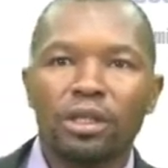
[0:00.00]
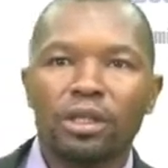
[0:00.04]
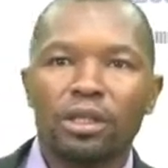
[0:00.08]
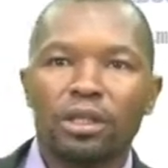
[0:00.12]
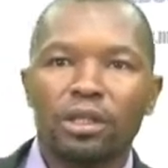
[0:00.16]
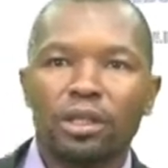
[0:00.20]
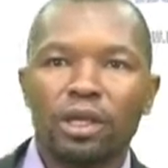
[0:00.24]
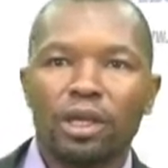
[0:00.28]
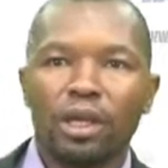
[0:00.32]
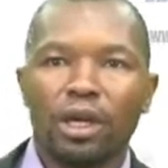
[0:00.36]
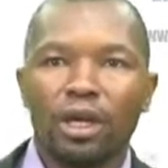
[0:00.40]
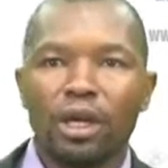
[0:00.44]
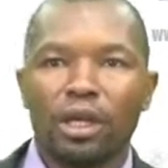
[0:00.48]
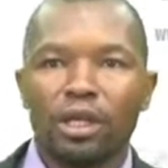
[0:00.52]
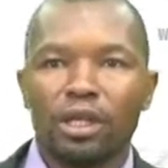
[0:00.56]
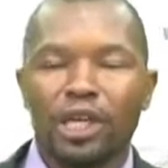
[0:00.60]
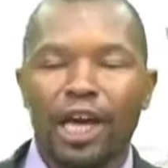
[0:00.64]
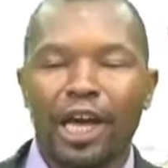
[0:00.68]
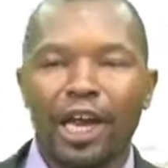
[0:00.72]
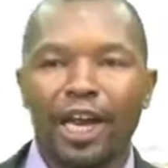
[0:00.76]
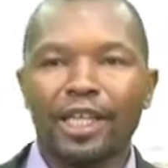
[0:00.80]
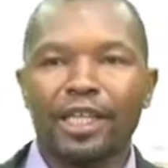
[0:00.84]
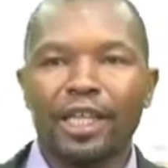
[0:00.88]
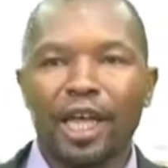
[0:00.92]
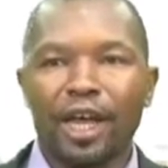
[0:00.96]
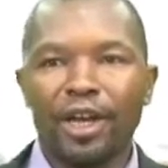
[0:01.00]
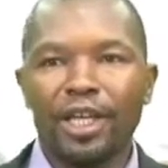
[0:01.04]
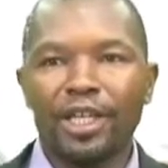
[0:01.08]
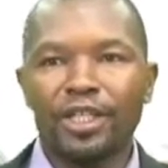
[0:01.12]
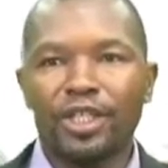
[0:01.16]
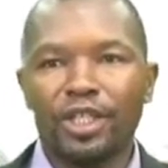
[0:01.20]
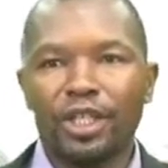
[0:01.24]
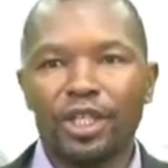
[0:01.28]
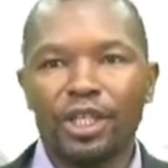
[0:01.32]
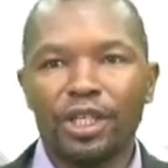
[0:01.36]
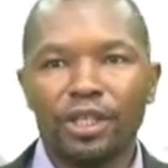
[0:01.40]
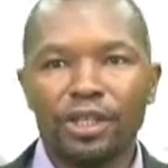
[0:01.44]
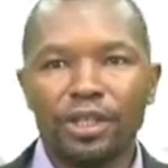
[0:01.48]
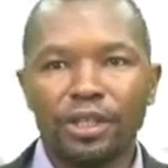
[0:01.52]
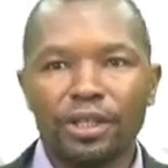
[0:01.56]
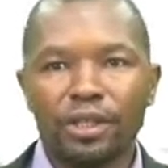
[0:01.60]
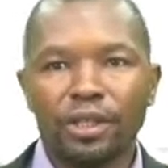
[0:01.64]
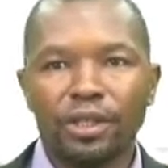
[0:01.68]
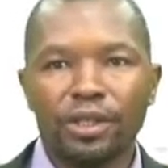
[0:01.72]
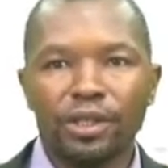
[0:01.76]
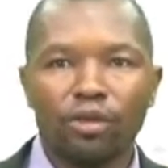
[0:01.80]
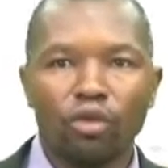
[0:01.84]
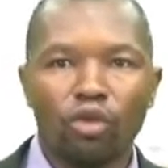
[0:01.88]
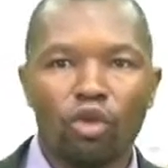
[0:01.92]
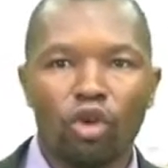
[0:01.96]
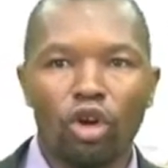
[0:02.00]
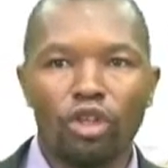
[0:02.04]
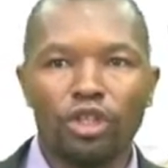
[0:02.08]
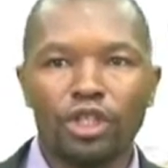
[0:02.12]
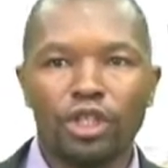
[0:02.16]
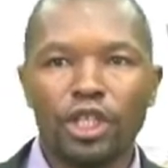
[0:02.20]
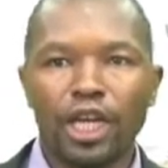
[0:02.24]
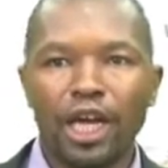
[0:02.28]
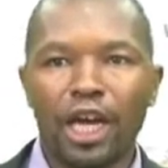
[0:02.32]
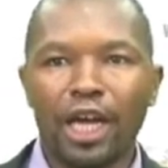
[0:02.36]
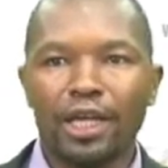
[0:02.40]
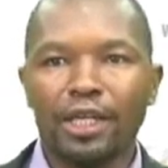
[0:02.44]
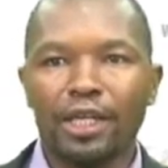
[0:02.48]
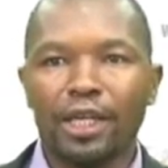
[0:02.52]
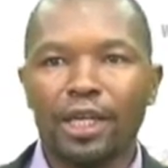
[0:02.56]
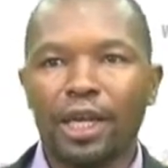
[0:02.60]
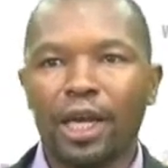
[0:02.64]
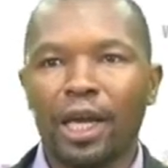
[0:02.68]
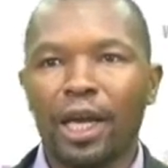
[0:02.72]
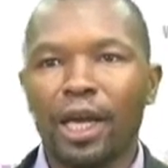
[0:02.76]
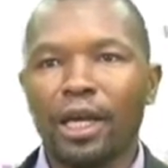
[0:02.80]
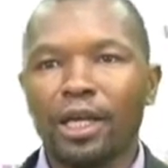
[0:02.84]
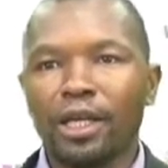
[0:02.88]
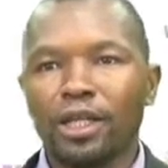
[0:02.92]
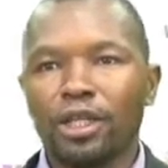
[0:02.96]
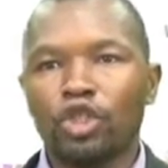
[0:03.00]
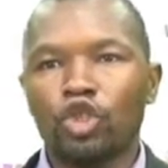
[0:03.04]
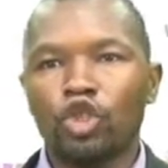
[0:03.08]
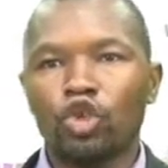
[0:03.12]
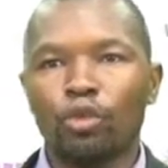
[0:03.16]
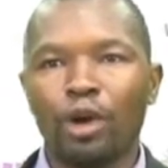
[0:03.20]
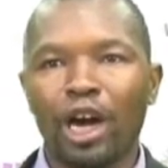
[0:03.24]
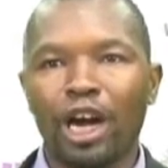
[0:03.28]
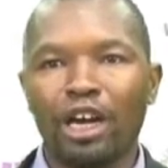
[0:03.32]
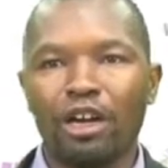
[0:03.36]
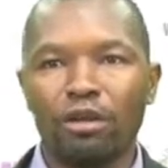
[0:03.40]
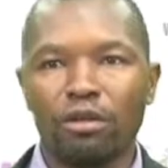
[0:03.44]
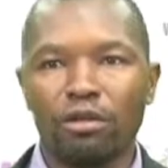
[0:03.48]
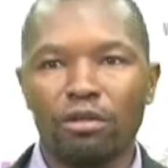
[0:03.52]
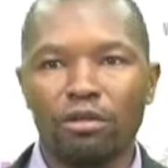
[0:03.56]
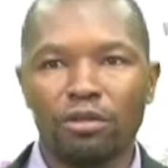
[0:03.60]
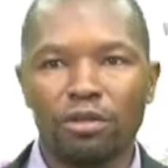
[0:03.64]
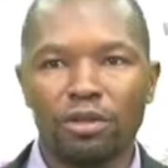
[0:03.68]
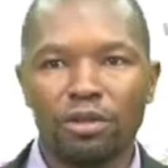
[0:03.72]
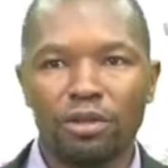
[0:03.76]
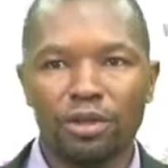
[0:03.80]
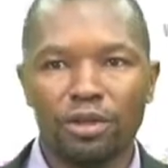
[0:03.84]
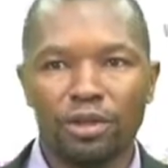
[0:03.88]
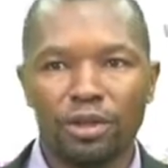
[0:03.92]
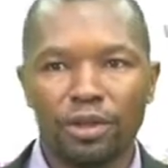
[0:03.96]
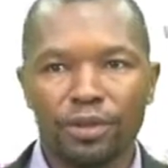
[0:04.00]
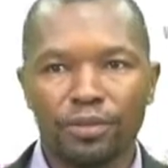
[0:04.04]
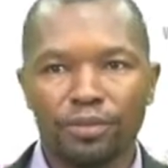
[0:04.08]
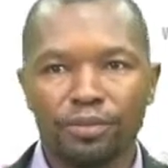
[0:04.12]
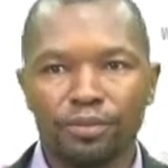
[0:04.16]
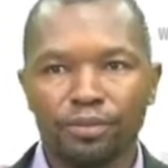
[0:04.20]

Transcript: characteristic, we consider the tubercles.